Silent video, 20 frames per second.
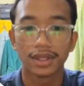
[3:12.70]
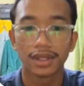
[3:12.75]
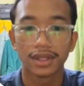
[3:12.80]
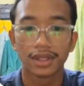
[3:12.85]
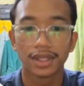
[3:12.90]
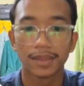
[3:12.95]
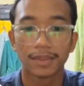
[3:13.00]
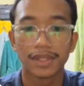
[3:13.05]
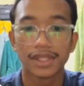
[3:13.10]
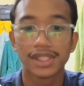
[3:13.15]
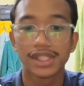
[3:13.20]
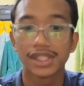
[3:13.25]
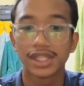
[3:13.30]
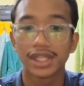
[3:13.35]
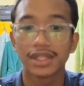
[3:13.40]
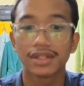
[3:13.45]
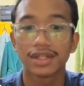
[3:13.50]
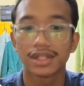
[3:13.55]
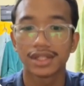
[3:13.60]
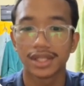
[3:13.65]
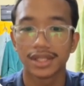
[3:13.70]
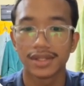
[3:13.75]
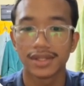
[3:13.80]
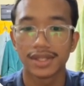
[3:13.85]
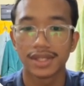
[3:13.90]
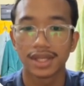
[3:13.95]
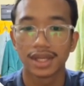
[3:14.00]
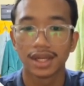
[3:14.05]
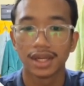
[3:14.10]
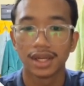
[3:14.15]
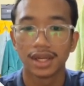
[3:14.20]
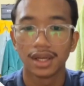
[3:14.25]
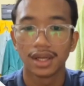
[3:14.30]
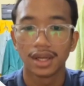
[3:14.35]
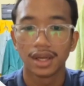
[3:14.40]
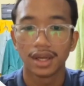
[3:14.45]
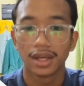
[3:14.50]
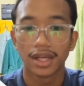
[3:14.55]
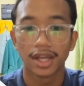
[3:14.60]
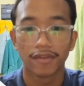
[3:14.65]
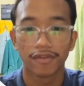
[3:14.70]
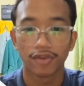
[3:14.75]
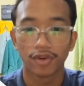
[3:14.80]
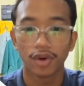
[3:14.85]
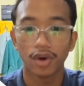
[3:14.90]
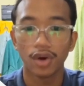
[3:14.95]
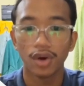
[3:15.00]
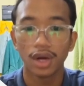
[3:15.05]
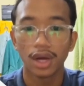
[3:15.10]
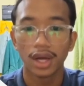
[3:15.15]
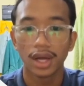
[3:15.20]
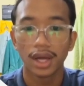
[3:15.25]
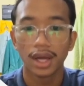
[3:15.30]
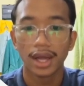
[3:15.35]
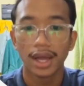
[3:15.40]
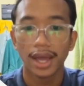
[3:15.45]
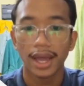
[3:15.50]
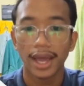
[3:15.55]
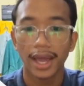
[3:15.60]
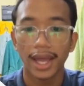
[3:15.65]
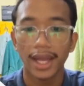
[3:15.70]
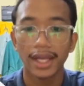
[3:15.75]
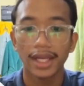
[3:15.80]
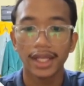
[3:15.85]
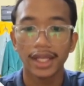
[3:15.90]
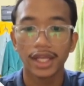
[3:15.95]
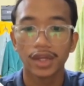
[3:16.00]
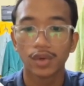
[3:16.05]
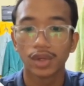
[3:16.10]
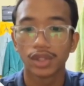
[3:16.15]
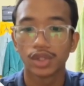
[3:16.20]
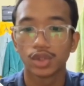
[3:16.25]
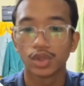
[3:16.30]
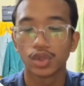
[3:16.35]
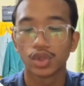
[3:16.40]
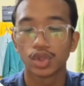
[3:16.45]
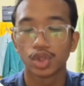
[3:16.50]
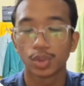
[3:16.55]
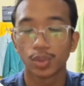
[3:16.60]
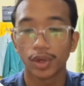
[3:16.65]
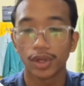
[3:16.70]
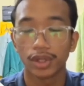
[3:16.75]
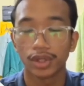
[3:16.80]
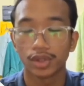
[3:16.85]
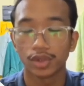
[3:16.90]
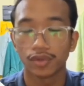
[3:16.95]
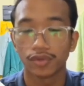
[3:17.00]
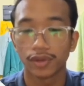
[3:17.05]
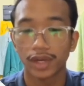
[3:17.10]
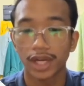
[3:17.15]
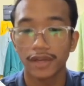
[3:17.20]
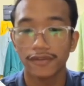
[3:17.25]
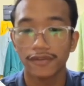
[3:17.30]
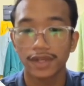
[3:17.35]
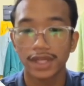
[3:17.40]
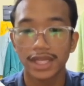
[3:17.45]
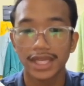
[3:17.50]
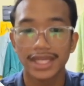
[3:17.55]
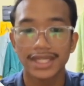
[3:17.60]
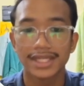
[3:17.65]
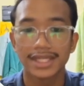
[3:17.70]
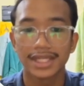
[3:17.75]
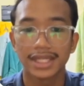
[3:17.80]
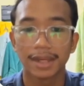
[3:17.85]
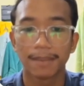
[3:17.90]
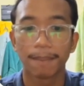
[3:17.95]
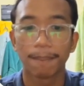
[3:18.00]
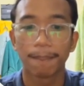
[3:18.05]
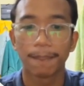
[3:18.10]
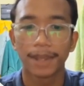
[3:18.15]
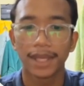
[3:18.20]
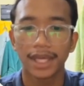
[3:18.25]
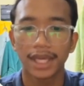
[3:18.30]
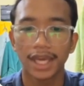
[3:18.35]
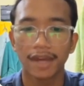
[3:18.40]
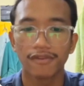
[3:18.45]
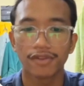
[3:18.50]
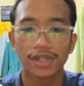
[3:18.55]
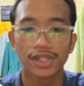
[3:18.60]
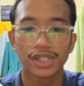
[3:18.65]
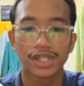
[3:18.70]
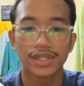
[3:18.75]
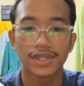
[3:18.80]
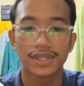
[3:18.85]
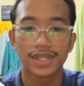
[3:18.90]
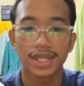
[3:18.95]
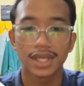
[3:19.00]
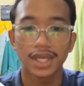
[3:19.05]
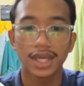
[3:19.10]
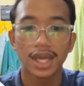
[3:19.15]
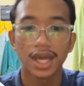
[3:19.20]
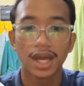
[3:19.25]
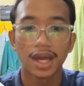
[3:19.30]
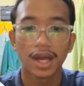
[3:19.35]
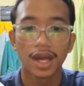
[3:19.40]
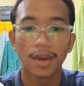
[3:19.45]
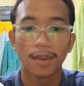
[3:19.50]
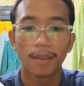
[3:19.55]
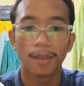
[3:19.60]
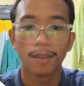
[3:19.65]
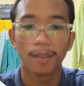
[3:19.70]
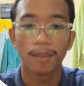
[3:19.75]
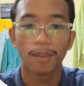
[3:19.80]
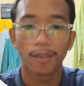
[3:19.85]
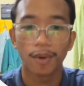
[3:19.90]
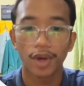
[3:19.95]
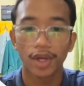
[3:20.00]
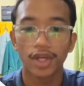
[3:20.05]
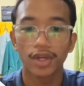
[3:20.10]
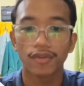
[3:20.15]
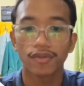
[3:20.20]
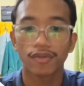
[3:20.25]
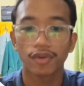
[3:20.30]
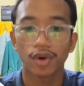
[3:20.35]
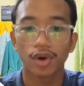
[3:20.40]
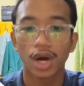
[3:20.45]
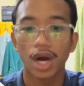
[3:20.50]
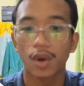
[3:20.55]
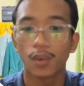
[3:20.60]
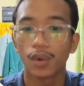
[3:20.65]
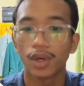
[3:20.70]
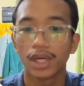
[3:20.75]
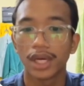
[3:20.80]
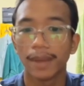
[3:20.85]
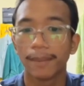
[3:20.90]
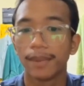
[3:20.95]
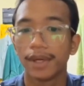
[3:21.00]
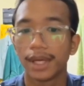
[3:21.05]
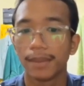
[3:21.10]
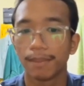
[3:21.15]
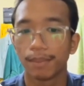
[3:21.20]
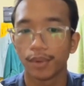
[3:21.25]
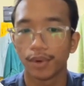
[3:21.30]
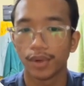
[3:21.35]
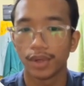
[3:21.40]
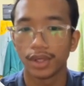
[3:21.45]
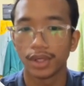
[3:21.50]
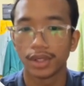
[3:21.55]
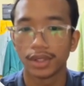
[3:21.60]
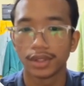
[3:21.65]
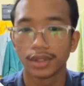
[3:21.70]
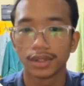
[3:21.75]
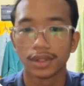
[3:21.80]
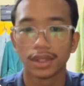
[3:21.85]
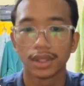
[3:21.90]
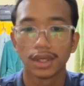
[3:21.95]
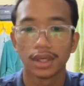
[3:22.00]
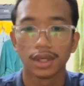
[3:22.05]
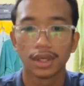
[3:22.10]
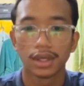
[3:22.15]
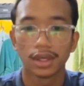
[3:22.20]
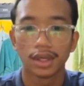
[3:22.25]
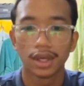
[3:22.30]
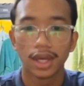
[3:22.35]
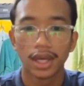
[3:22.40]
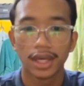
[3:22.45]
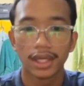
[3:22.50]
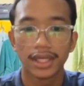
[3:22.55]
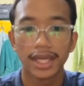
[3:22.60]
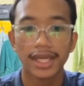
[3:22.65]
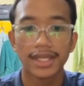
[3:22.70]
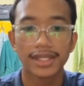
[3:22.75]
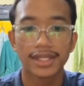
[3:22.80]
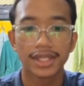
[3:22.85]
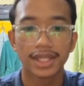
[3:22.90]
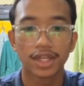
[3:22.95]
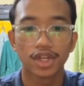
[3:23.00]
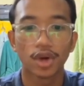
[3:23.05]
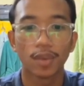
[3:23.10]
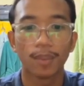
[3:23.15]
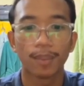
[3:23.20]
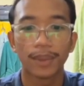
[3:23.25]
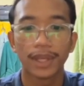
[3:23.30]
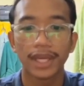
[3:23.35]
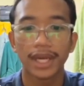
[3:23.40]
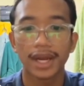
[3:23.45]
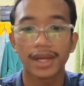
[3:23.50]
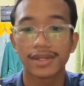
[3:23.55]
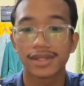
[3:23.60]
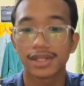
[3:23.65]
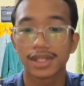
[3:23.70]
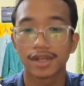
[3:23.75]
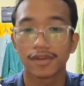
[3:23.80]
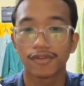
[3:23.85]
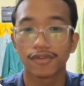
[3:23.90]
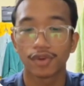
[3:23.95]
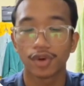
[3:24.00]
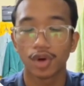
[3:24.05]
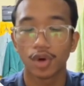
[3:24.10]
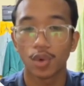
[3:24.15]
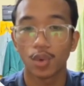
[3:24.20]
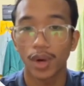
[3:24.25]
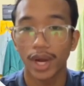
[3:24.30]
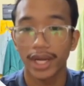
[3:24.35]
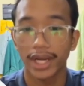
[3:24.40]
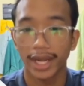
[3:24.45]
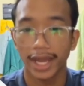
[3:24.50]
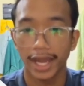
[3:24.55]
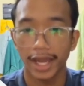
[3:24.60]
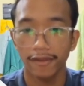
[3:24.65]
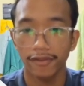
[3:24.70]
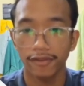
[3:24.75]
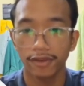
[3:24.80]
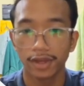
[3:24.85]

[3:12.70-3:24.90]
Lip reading: diminishing returns. Therefore, L equal to 2.25 is the peak efficiency point for our labor input. That is the complete answer for 1F.